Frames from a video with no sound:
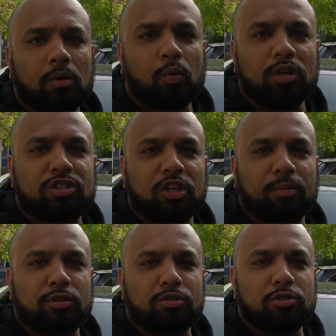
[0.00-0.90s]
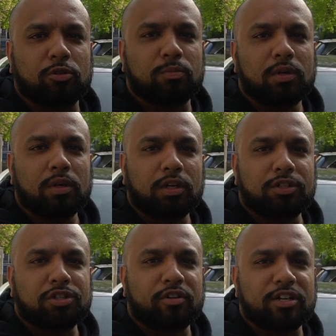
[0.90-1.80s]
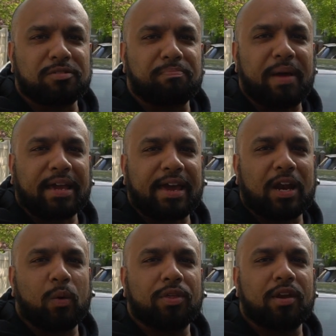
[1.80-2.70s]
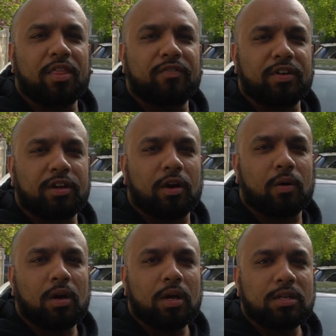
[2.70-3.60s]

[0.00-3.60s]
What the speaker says: What's up, YouTube? It's Chris back at it with another video.